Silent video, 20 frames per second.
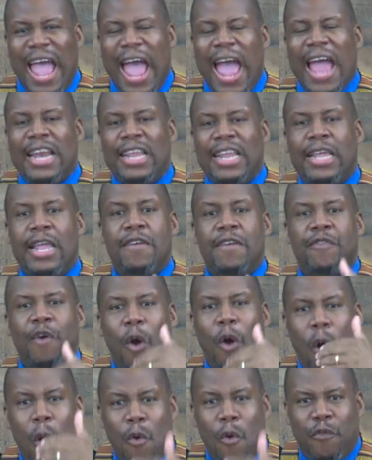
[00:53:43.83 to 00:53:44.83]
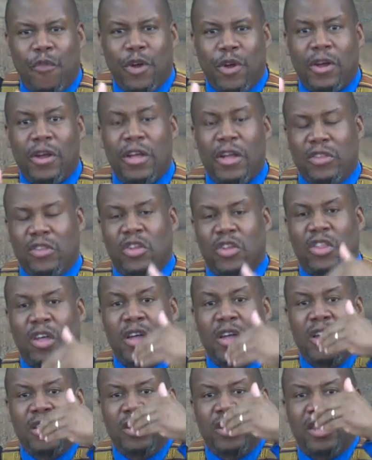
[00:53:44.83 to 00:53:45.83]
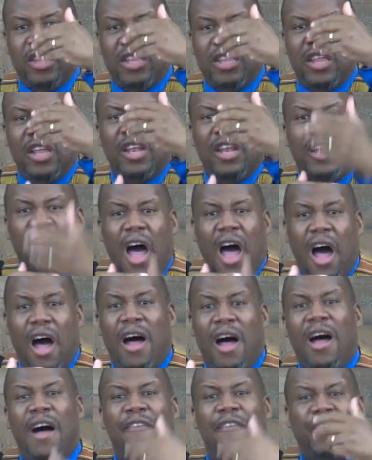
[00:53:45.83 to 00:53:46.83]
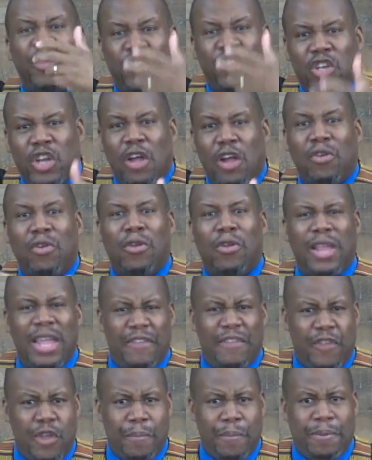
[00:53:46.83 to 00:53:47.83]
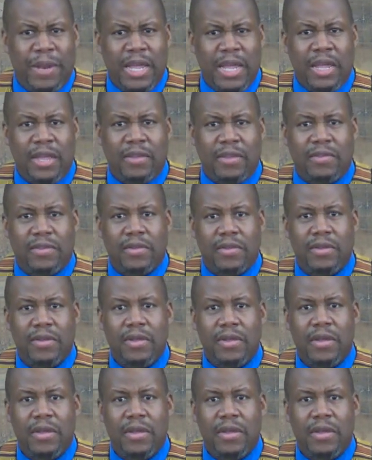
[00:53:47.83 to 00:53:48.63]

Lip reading: and give over to the law of the jungle, if you please.